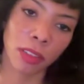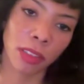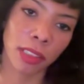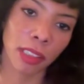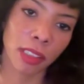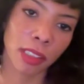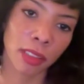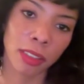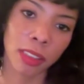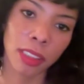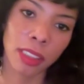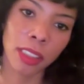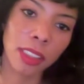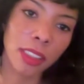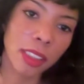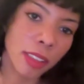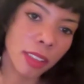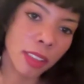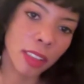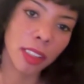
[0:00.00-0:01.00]
So
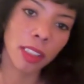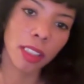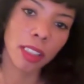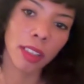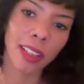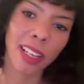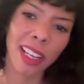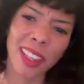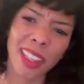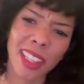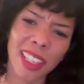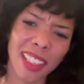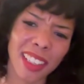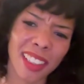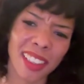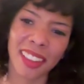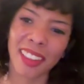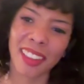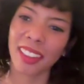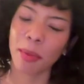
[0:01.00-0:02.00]
I think
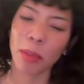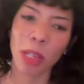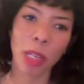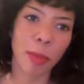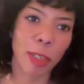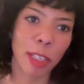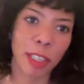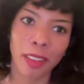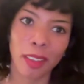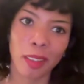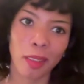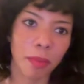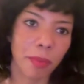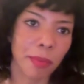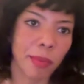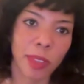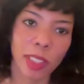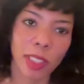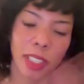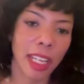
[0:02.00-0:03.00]
it's maybe
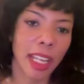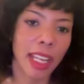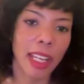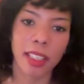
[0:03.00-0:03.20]
you